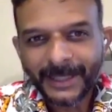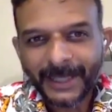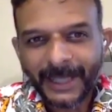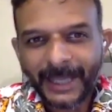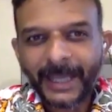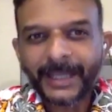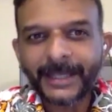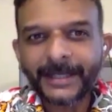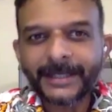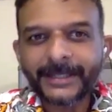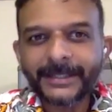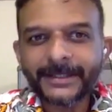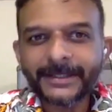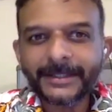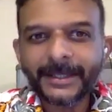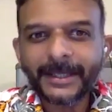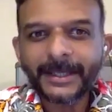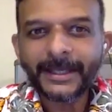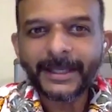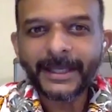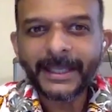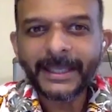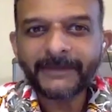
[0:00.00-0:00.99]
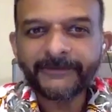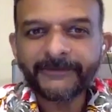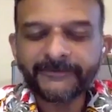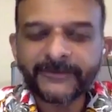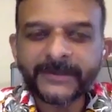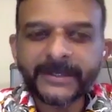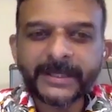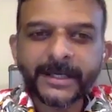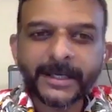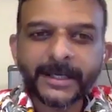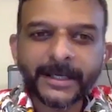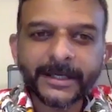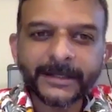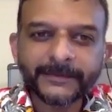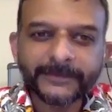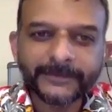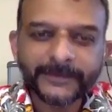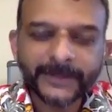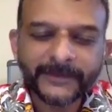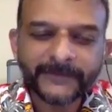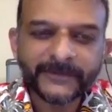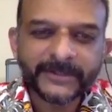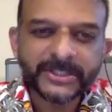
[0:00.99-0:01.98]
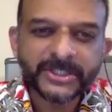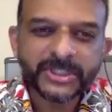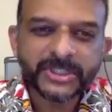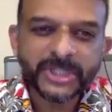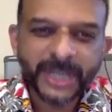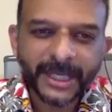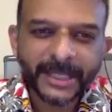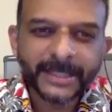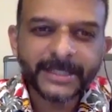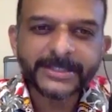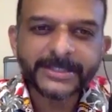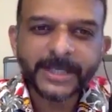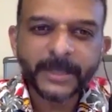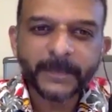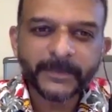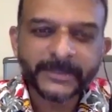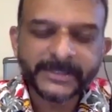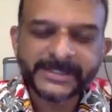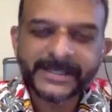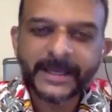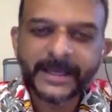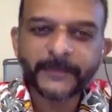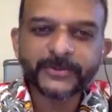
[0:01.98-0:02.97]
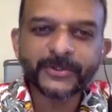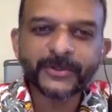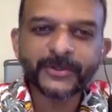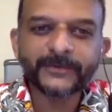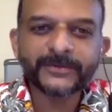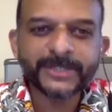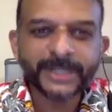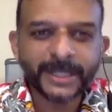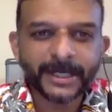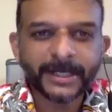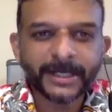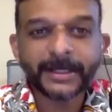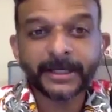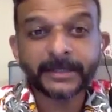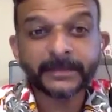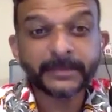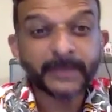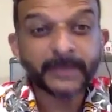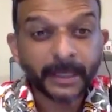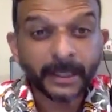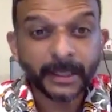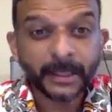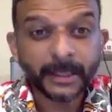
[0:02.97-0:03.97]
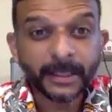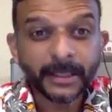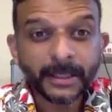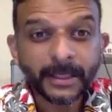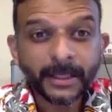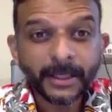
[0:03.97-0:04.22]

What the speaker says: And if we change our perception of Janagana Mana,